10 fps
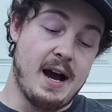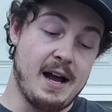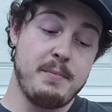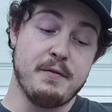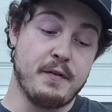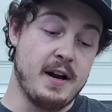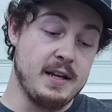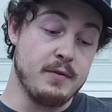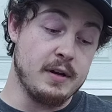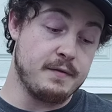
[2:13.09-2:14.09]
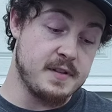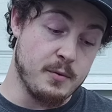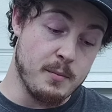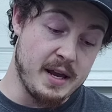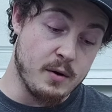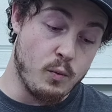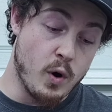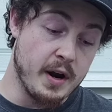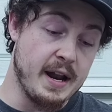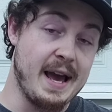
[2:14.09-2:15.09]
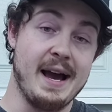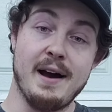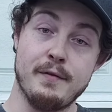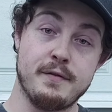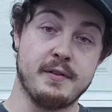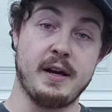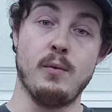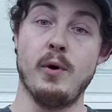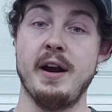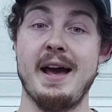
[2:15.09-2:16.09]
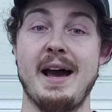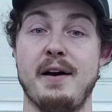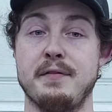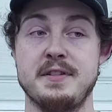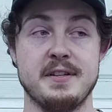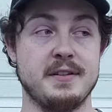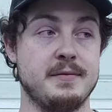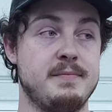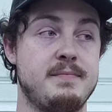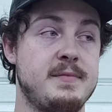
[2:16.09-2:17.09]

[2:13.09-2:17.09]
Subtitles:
I'd be fine even if someone made a 1.5, like a 1.5 to